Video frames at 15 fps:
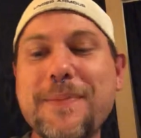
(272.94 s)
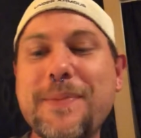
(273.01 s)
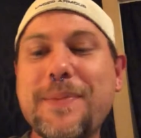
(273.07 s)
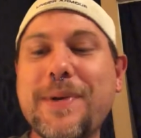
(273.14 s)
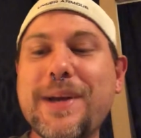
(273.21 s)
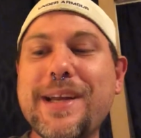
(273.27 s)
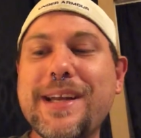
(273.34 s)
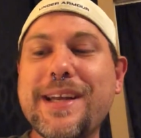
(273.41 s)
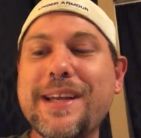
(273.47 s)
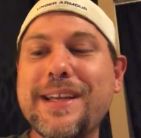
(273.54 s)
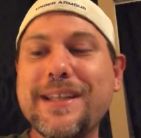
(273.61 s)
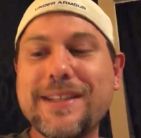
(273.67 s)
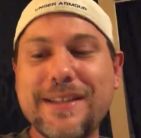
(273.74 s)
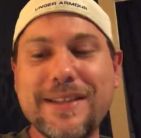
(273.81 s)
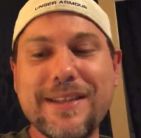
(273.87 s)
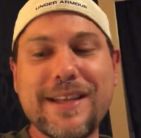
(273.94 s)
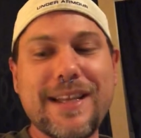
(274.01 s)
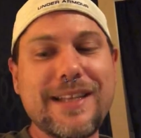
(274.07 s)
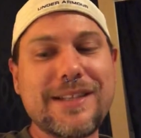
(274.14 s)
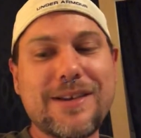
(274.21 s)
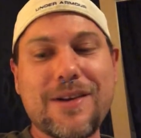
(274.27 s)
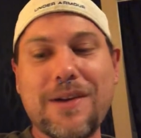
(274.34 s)
But
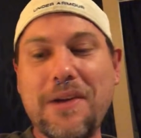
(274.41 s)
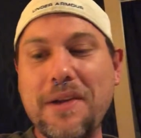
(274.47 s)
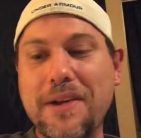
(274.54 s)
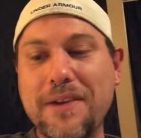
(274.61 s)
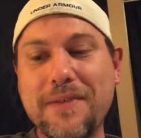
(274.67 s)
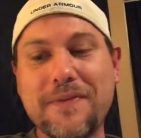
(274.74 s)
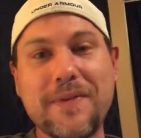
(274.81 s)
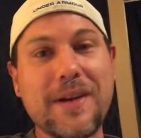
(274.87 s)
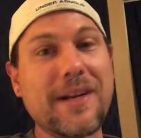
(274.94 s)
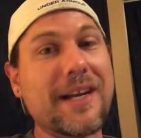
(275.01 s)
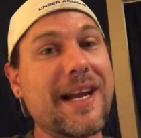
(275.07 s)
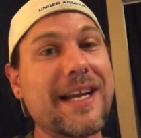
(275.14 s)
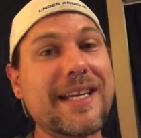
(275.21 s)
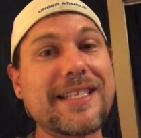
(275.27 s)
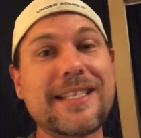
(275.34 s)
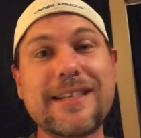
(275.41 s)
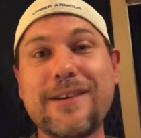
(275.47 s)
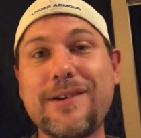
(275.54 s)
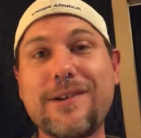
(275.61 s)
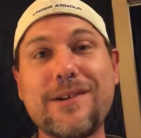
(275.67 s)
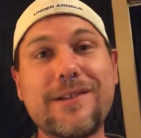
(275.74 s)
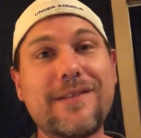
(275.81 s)
it's all in good fun. I guess
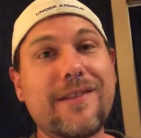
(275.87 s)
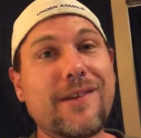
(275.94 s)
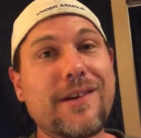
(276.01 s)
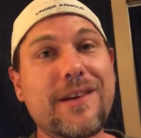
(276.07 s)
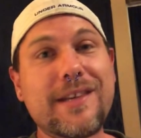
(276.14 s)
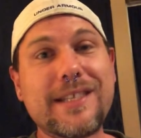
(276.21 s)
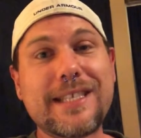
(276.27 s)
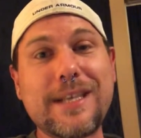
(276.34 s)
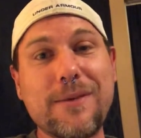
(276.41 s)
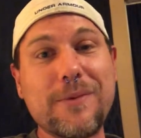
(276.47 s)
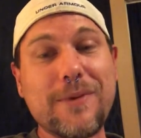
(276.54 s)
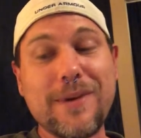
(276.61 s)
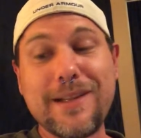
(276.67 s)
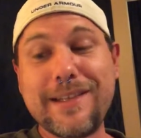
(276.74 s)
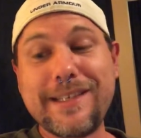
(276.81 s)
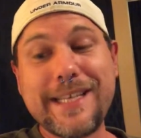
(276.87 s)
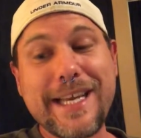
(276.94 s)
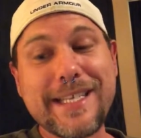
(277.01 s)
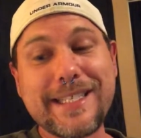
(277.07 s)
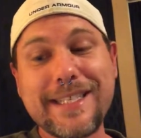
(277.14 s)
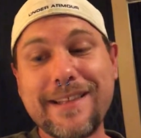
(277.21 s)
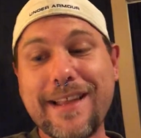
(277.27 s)
they're looking to see what it
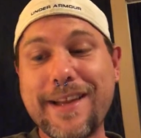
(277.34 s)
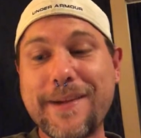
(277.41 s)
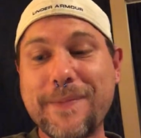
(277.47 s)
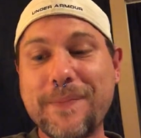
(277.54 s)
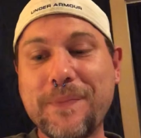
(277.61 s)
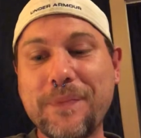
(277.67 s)
tasted like.